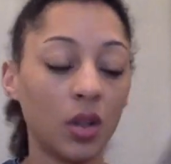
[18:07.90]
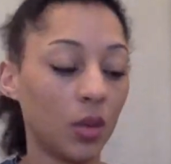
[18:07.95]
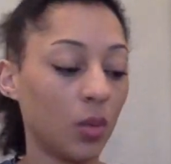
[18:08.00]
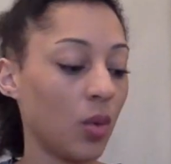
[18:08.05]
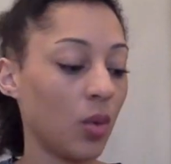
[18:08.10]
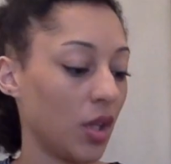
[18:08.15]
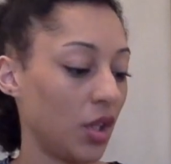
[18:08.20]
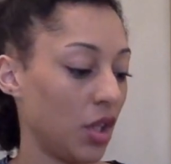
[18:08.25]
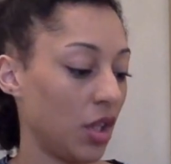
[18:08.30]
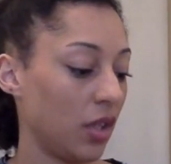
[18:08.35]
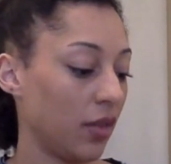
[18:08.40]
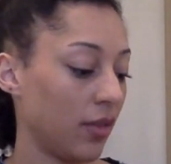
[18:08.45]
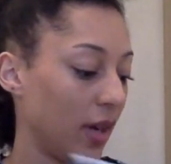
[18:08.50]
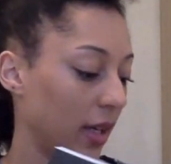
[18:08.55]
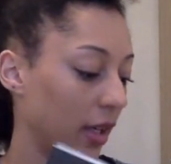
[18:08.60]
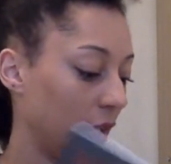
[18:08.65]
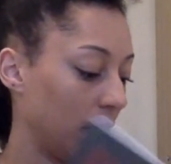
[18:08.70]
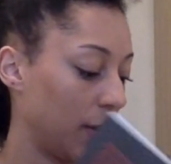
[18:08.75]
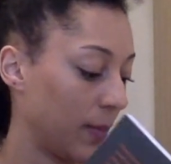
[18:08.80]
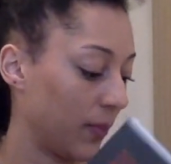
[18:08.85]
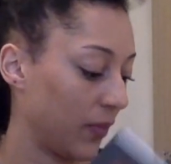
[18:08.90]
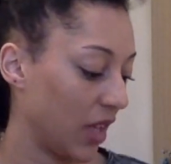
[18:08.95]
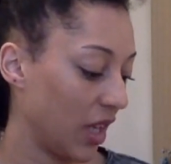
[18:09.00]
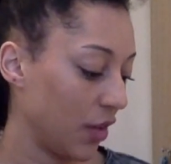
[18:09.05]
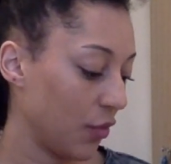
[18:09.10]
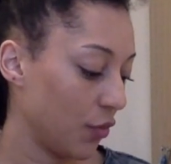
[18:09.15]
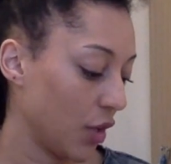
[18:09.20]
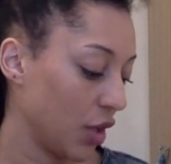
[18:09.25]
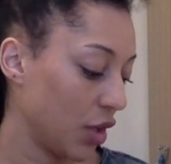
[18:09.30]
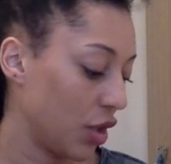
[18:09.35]
What do you reckon?
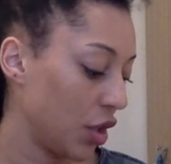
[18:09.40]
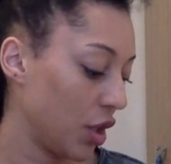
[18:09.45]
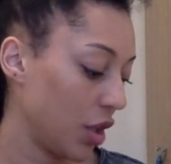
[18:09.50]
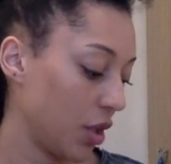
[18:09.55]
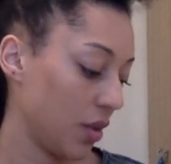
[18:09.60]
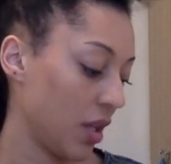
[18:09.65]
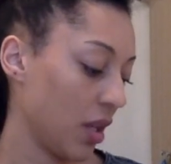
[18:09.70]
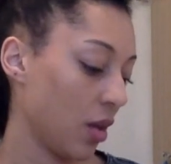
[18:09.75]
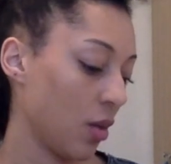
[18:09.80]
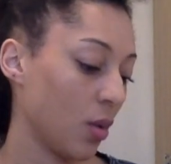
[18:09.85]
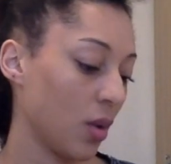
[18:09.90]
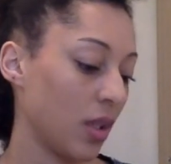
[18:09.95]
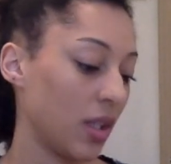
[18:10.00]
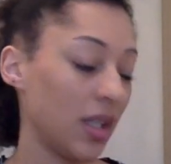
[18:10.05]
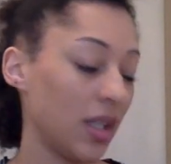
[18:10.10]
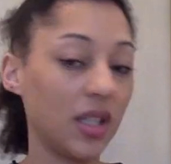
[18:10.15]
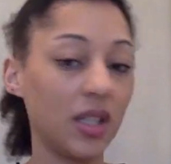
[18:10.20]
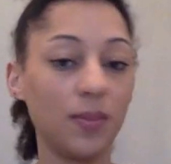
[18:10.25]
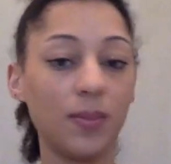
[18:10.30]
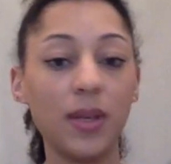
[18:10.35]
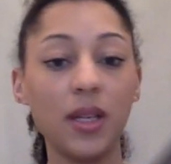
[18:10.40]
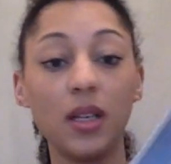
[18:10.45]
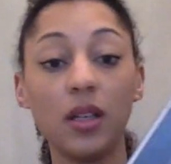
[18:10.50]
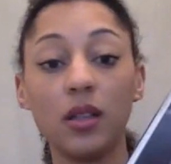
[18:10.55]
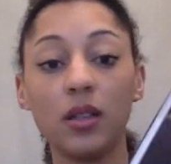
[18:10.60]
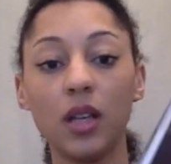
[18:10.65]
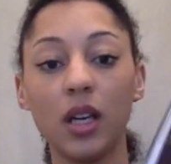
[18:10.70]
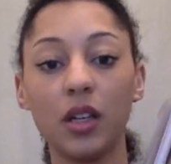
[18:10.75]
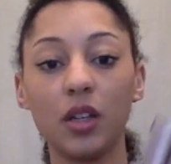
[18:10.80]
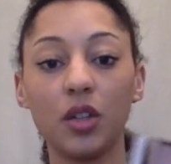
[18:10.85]
If I do, then I want it to be
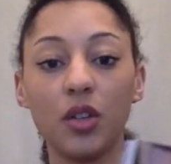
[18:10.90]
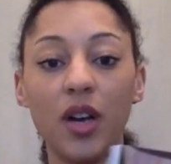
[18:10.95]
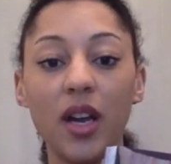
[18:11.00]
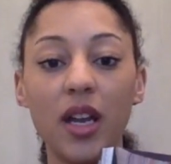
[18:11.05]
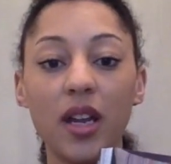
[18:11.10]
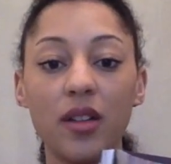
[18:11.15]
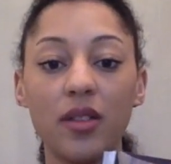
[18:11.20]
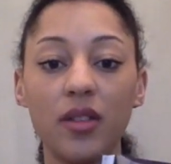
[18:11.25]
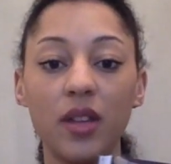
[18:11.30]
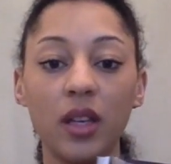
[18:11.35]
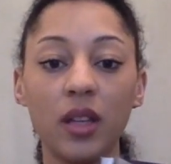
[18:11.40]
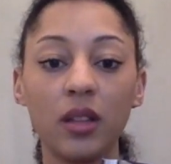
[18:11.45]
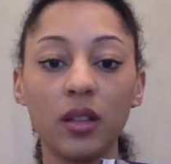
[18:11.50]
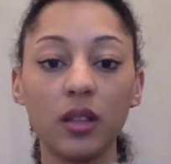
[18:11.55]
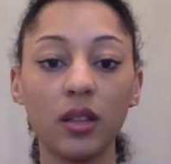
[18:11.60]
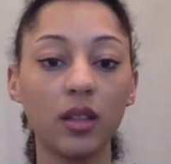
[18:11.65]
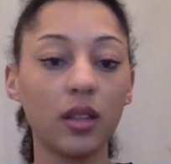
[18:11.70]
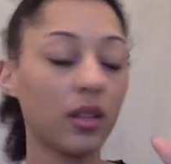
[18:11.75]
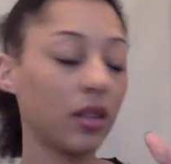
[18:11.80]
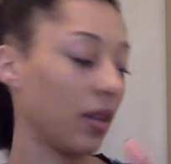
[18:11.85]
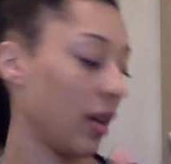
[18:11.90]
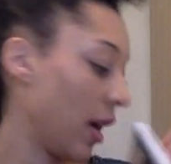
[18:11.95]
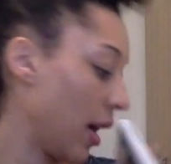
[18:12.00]
in that grey, I think,